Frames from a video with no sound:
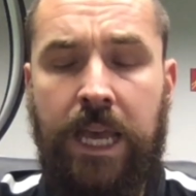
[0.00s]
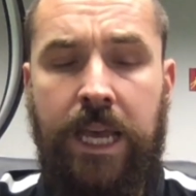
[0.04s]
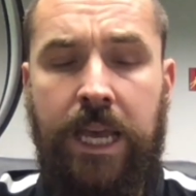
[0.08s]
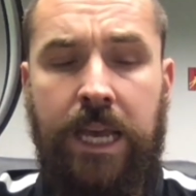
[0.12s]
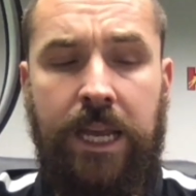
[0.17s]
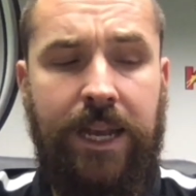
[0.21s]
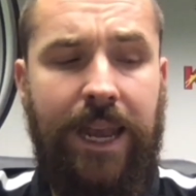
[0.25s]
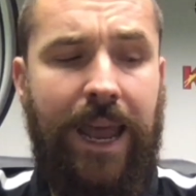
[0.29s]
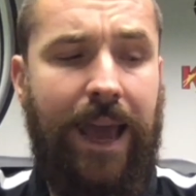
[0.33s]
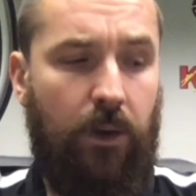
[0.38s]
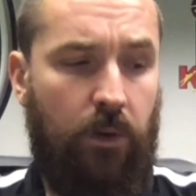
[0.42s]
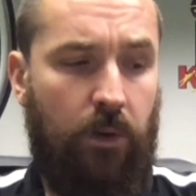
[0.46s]

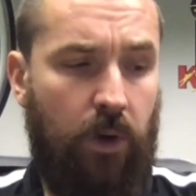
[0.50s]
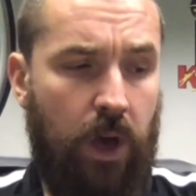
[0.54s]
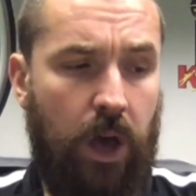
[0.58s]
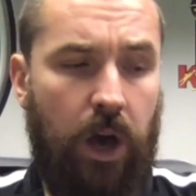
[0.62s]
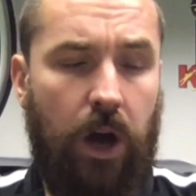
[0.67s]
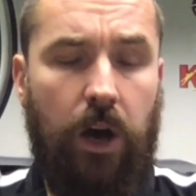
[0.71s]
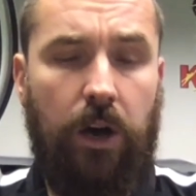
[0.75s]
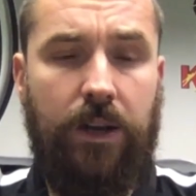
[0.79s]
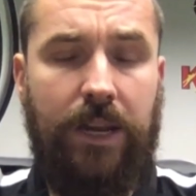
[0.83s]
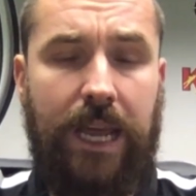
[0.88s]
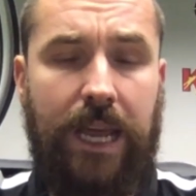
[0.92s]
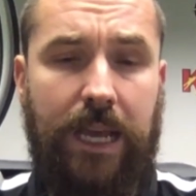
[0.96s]
Now
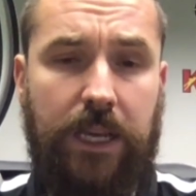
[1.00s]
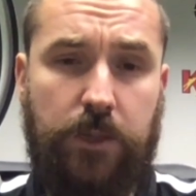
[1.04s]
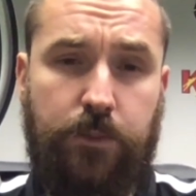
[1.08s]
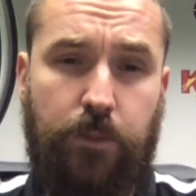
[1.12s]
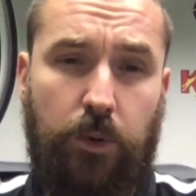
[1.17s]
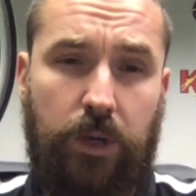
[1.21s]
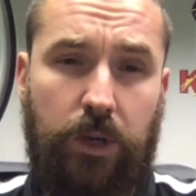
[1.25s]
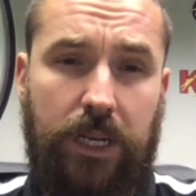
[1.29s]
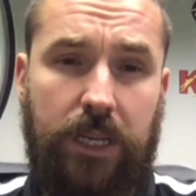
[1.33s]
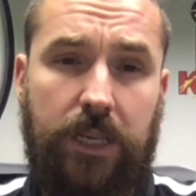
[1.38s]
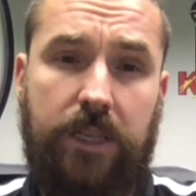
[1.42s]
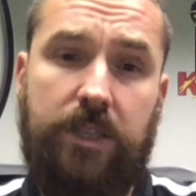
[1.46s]
our next
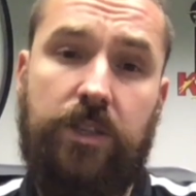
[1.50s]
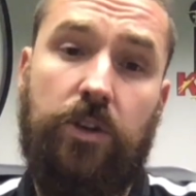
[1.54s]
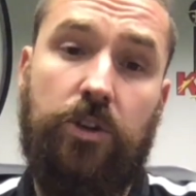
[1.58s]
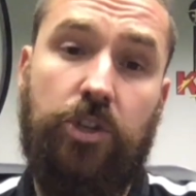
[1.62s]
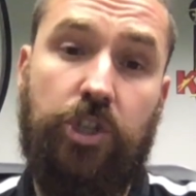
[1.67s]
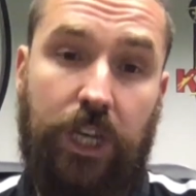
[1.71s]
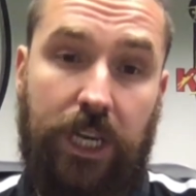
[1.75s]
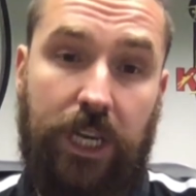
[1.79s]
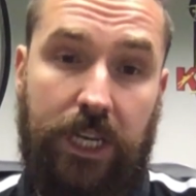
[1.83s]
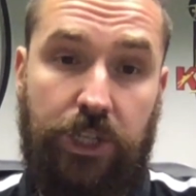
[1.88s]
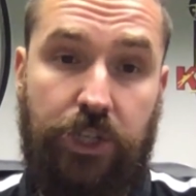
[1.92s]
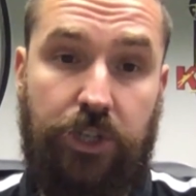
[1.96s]
point is our
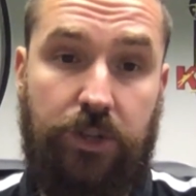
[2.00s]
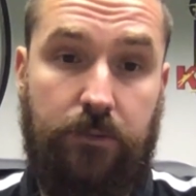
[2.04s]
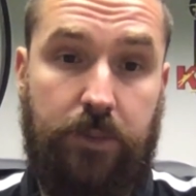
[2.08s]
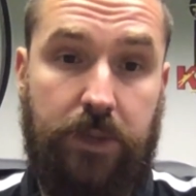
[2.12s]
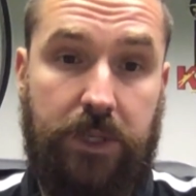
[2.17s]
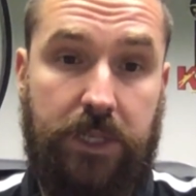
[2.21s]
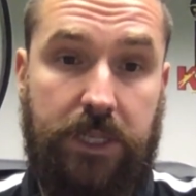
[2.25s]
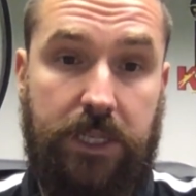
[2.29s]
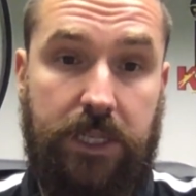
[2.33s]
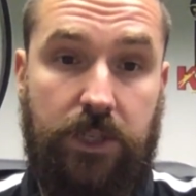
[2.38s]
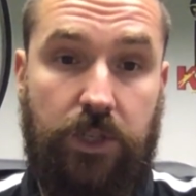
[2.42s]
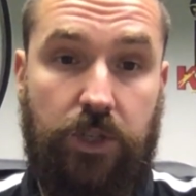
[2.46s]
changing
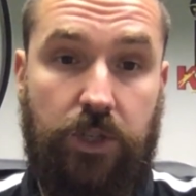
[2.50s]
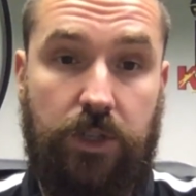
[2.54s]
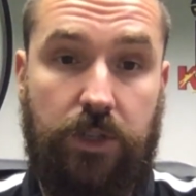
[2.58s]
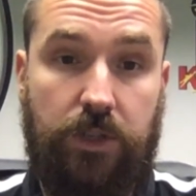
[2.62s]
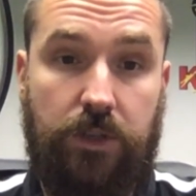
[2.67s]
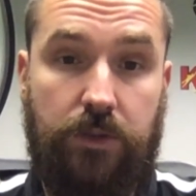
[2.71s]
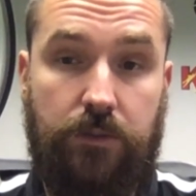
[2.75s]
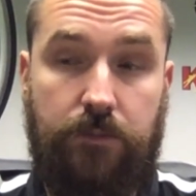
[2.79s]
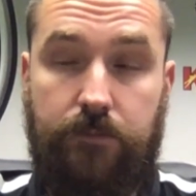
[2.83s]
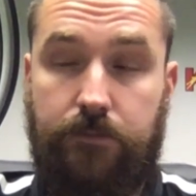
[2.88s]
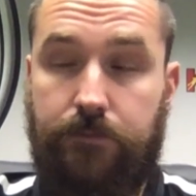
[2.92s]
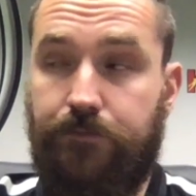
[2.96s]
procedures.